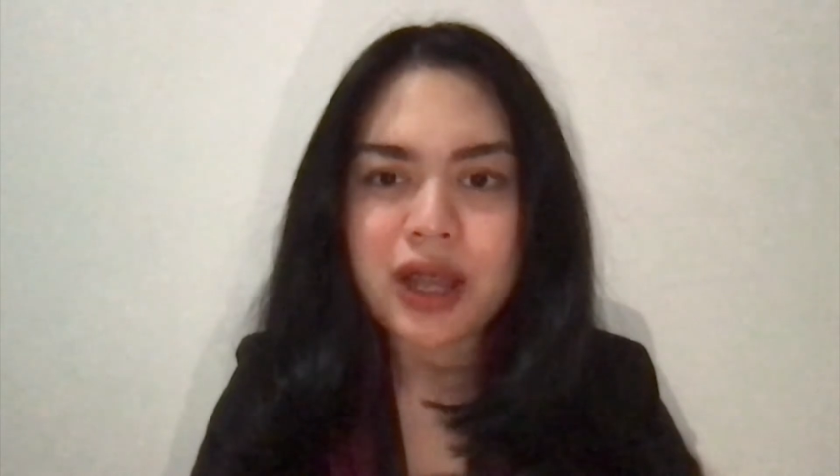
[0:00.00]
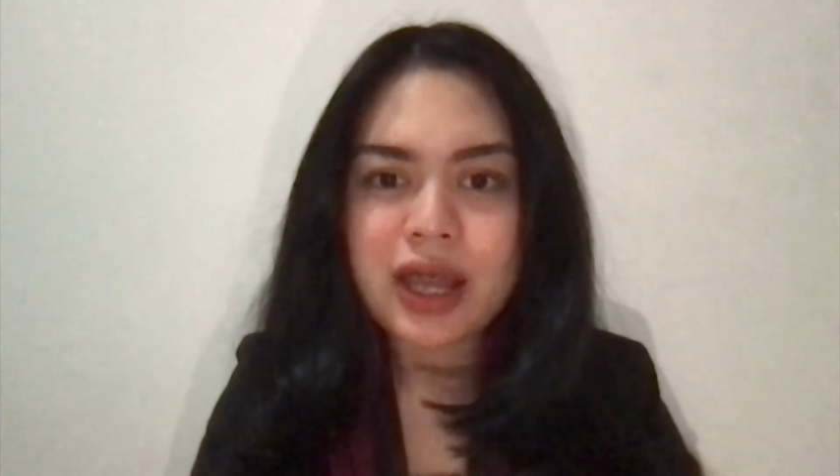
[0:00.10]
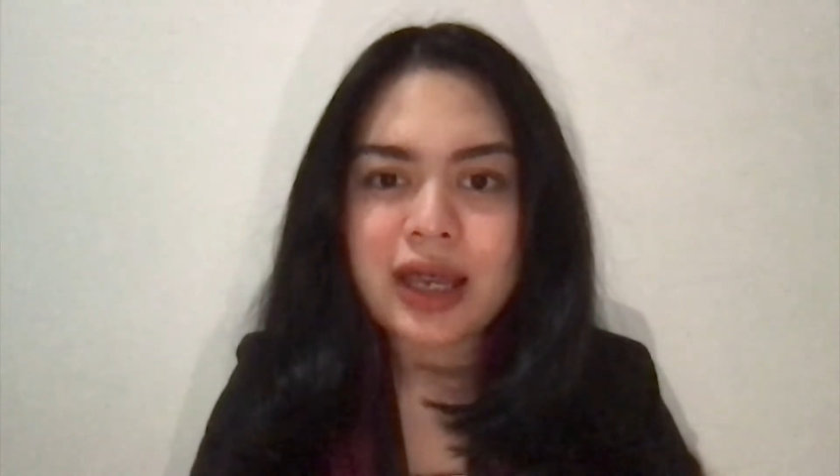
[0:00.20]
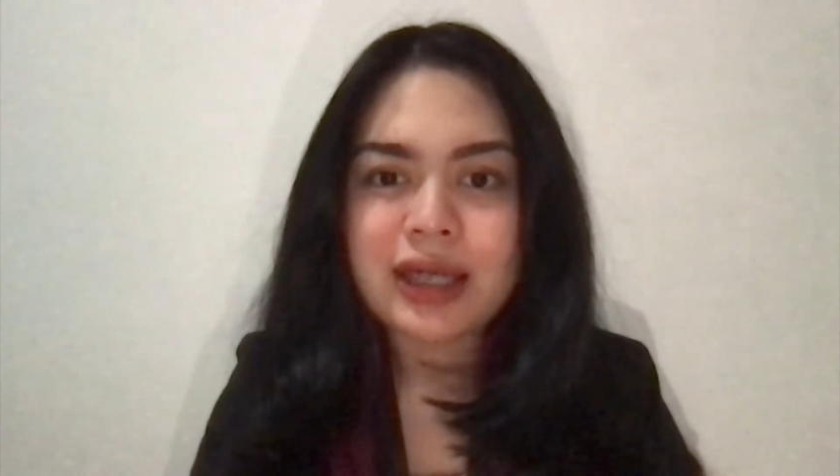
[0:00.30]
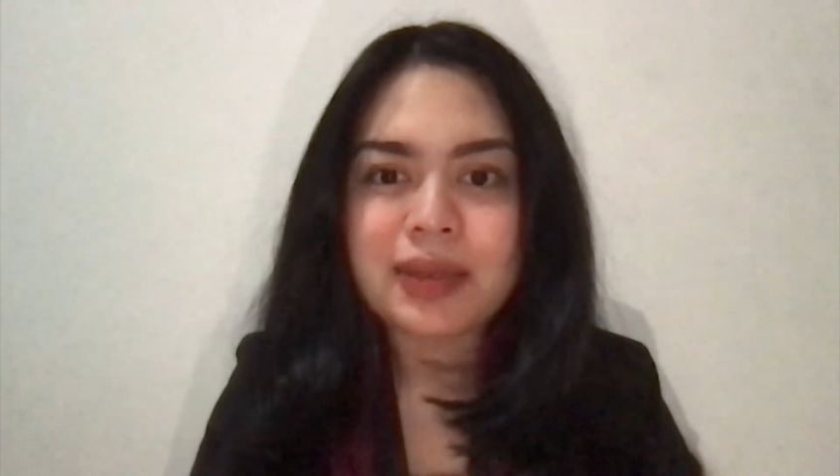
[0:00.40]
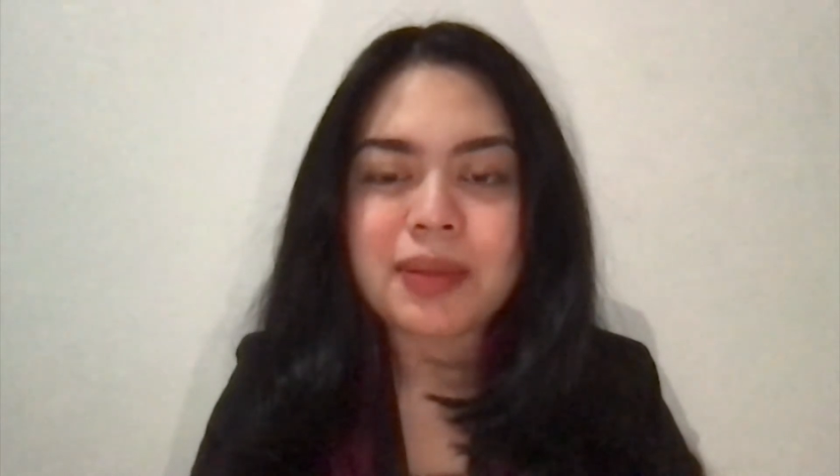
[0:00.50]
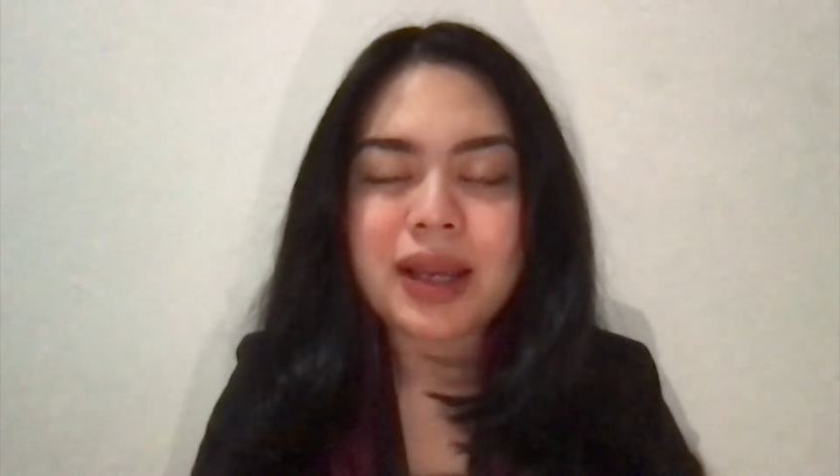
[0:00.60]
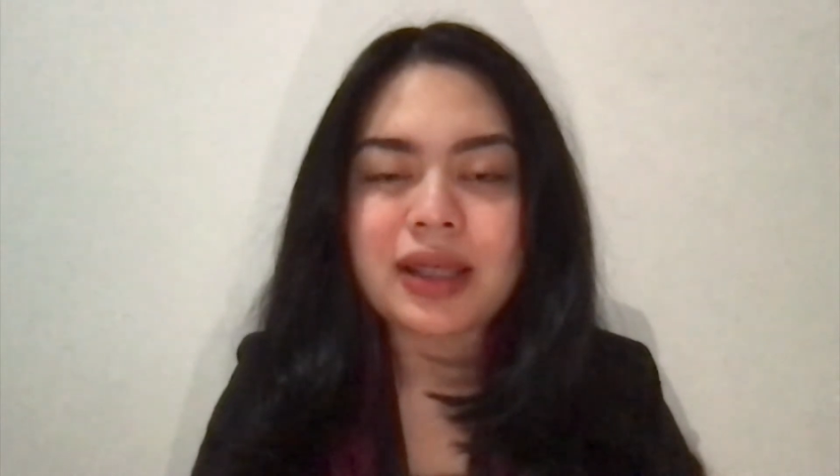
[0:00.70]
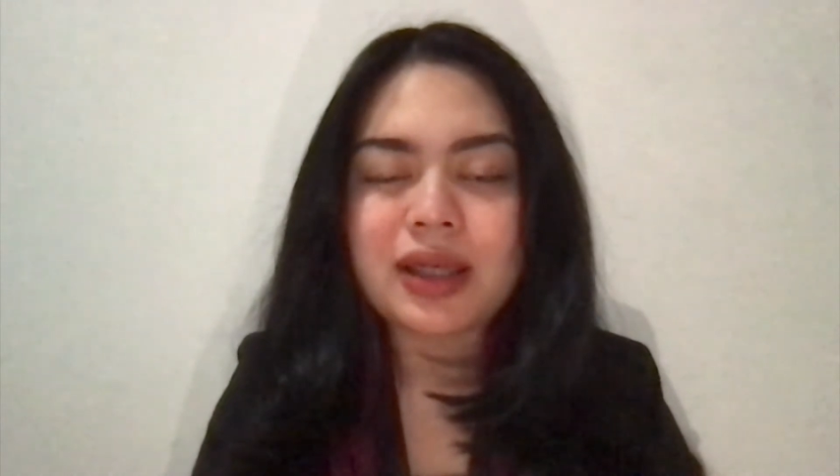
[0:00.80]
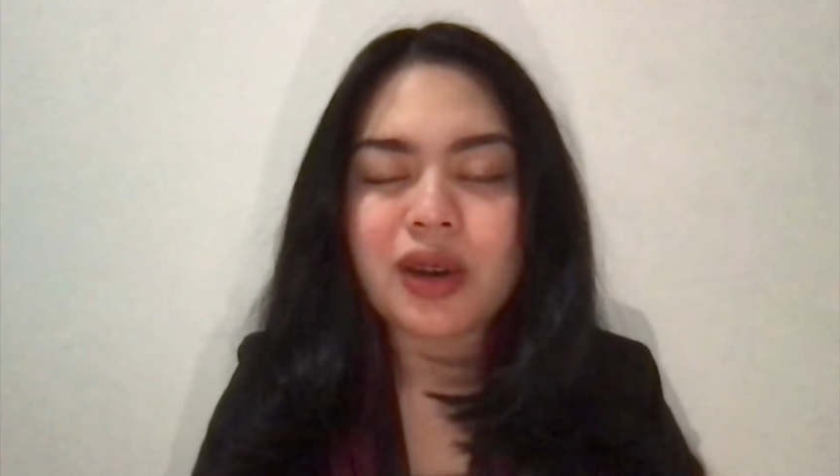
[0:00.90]
is
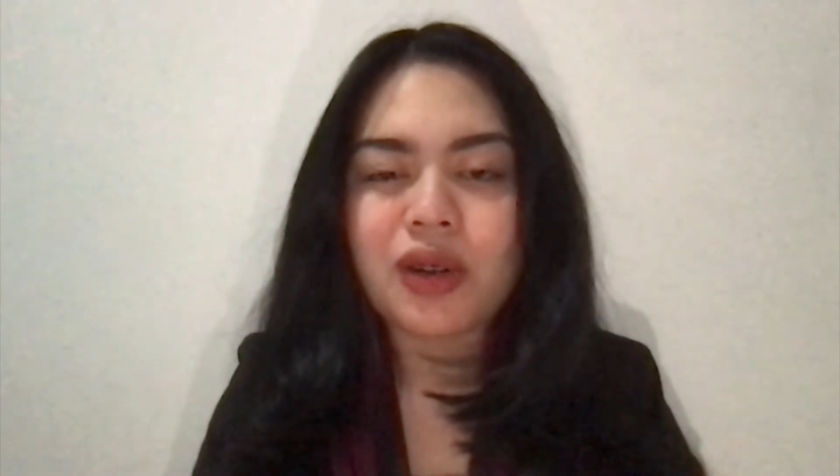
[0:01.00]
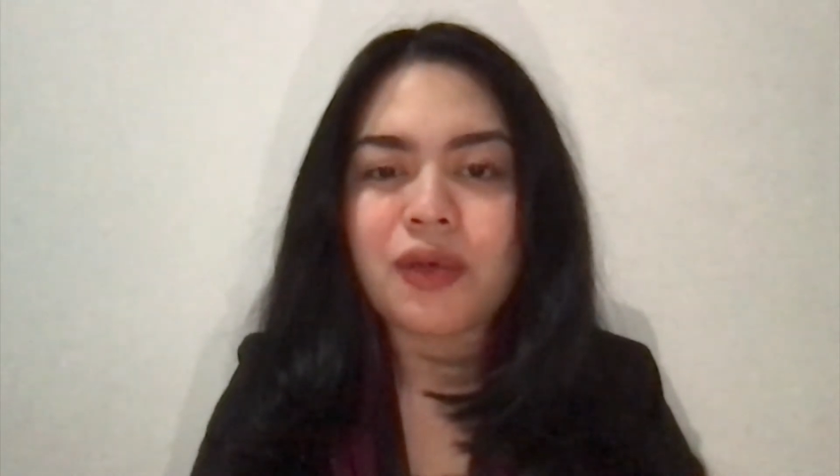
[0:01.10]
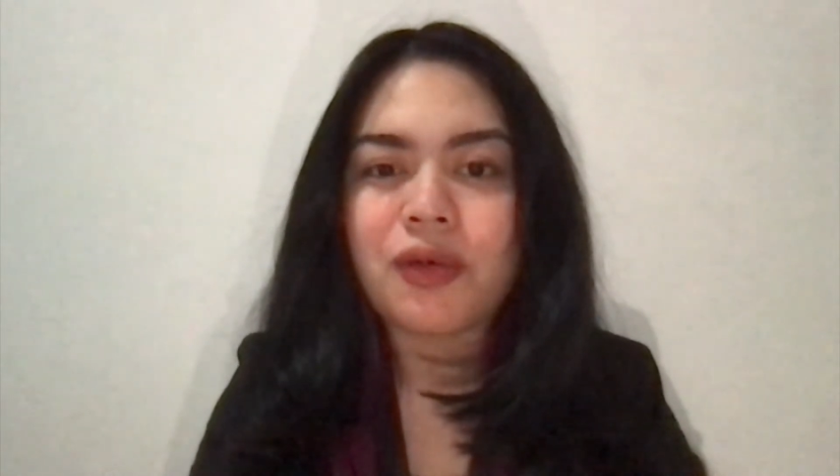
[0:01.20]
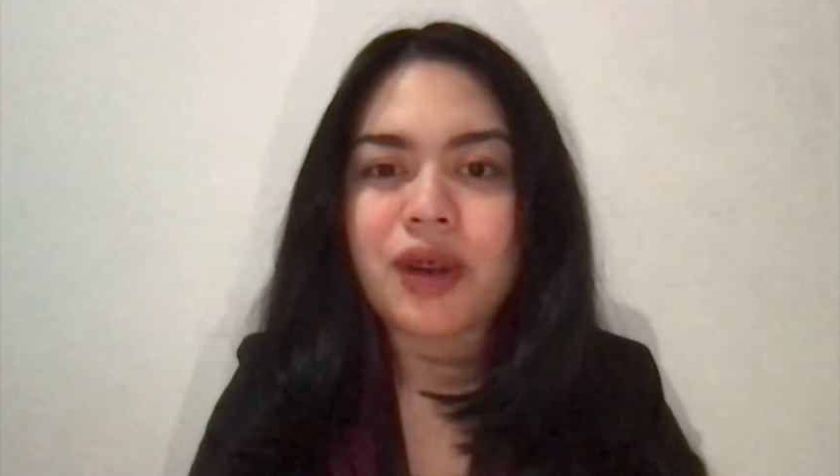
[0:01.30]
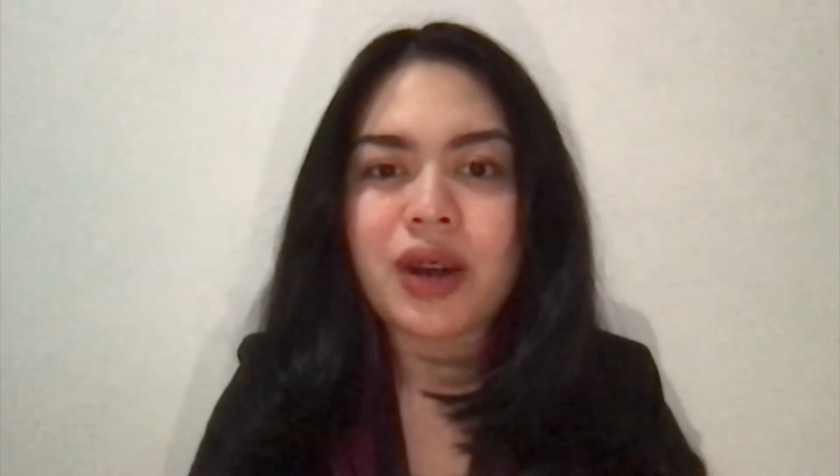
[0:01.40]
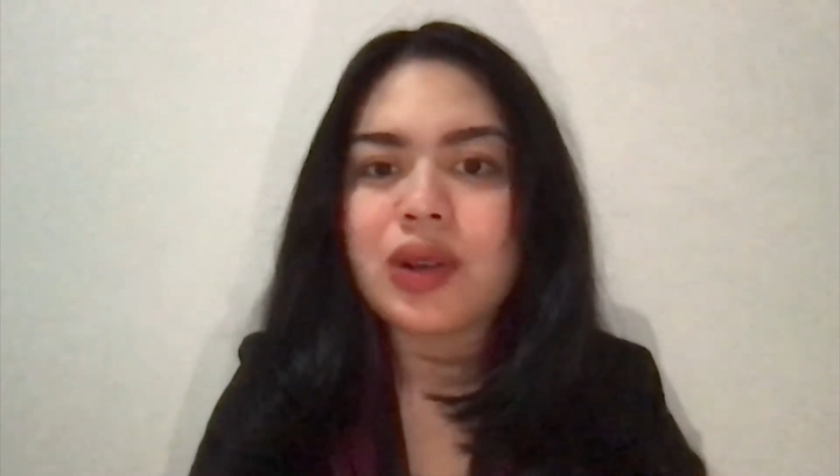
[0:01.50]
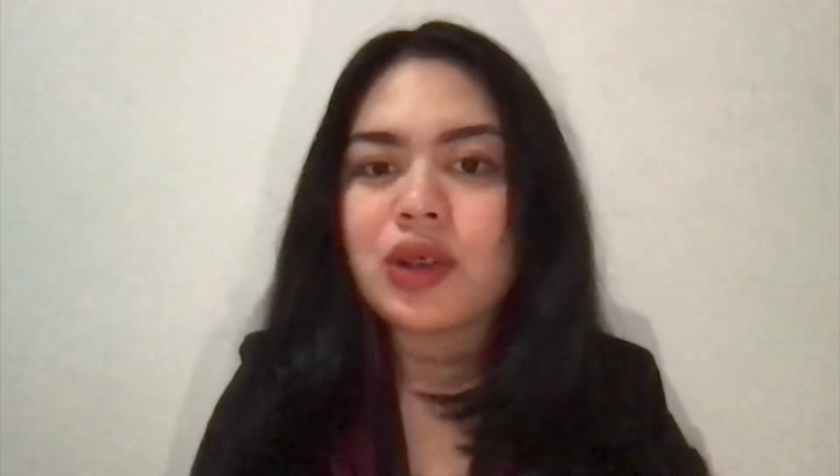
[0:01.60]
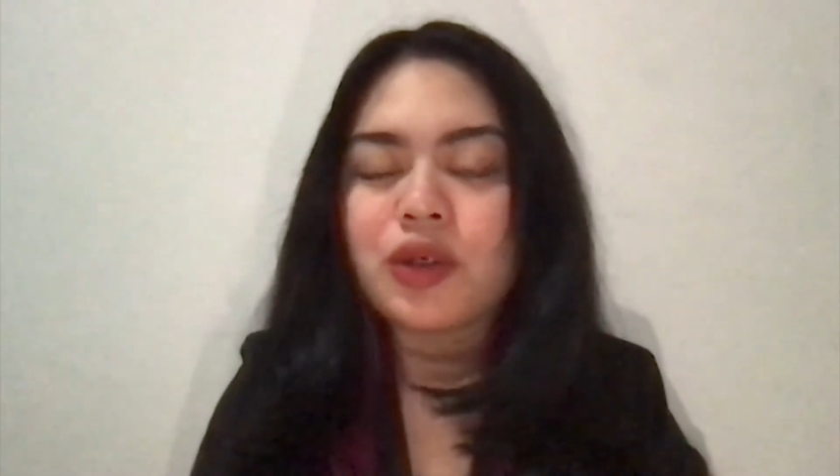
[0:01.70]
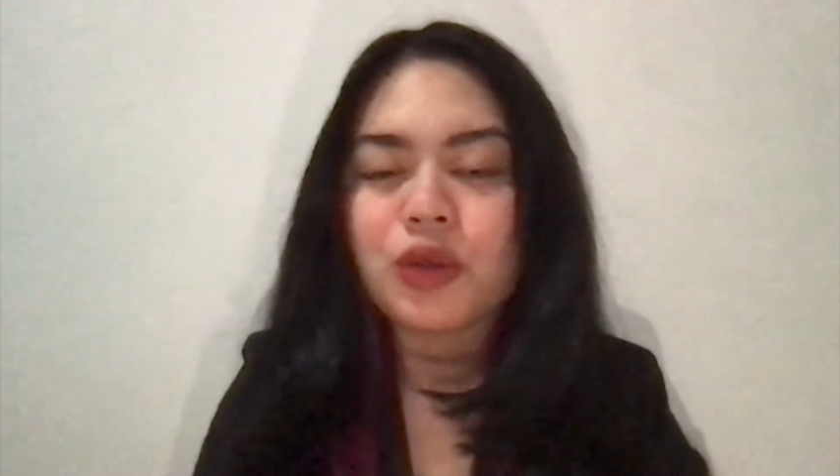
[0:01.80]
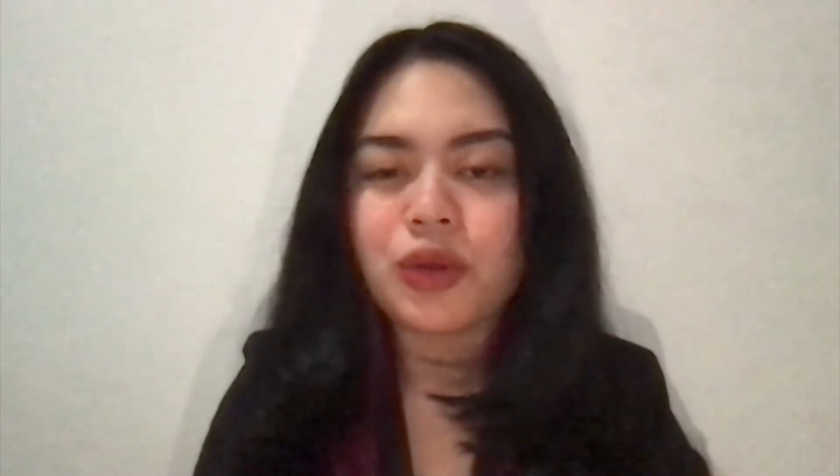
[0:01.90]
based on various
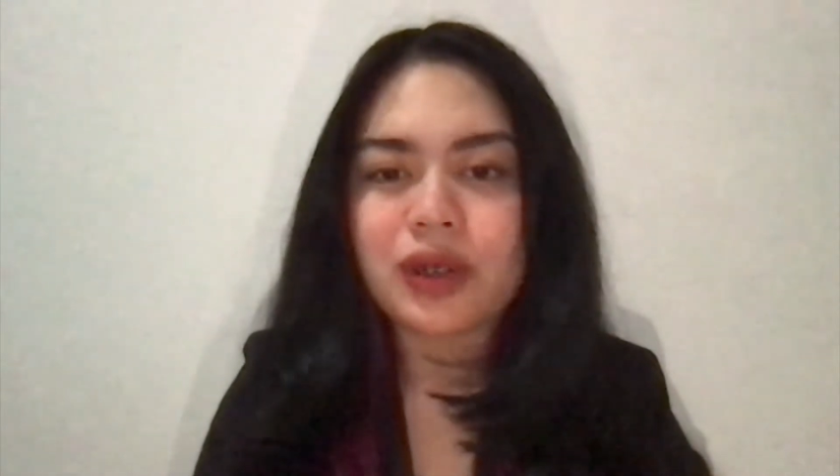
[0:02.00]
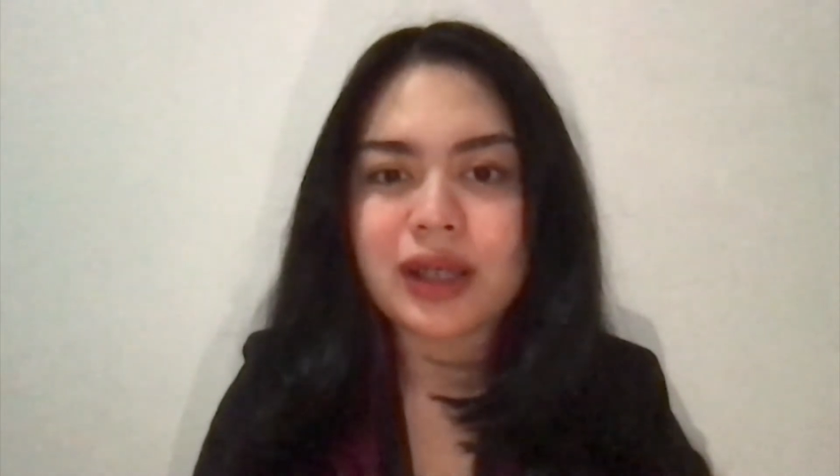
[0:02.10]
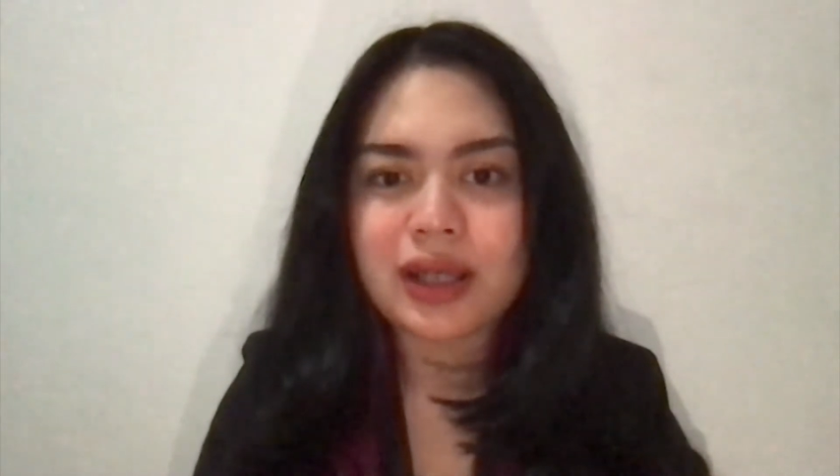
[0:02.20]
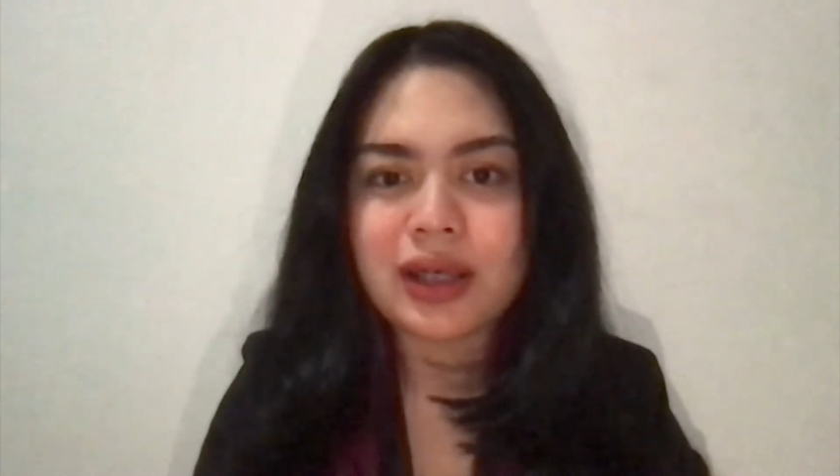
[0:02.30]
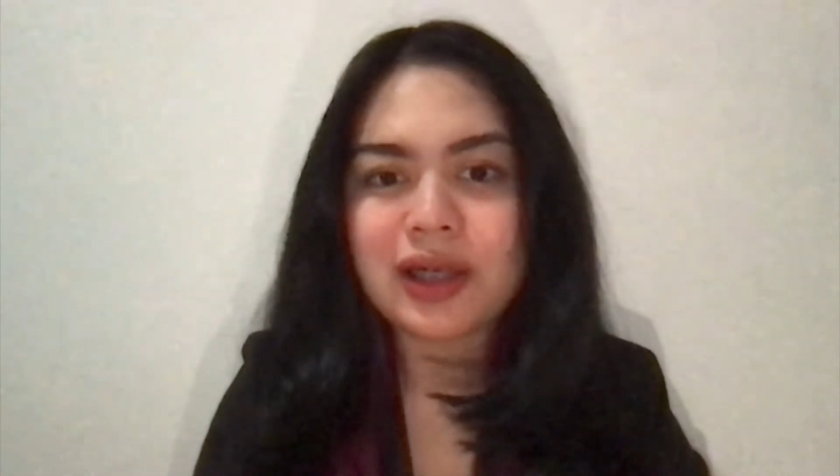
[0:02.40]
sources.